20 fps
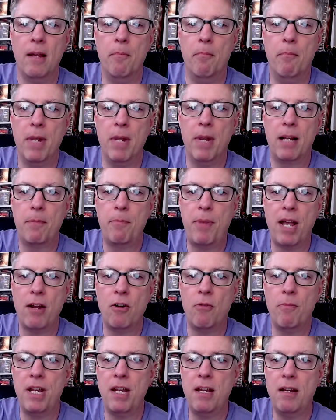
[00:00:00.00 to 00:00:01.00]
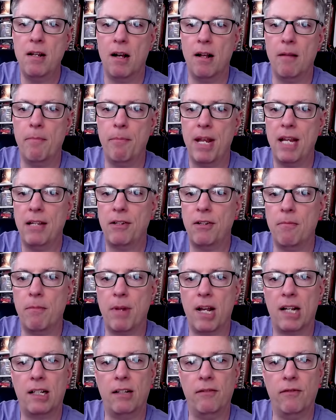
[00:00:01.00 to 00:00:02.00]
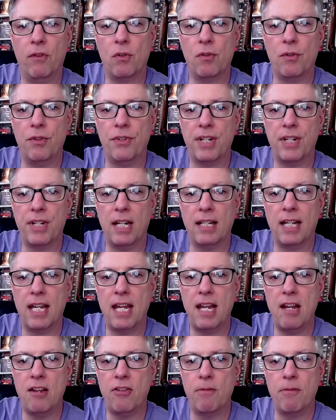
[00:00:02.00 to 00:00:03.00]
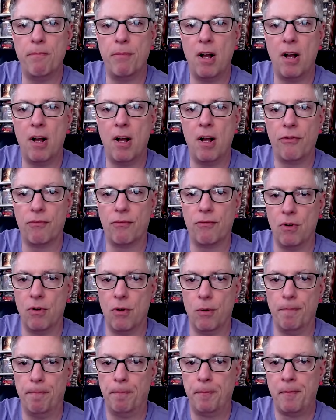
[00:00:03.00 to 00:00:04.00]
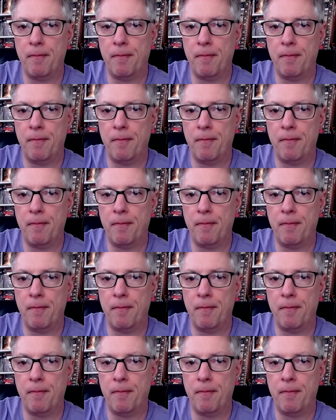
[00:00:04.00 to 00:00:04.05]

Mick Peberdy on bass and backing vocals, and Keith Bonthrone,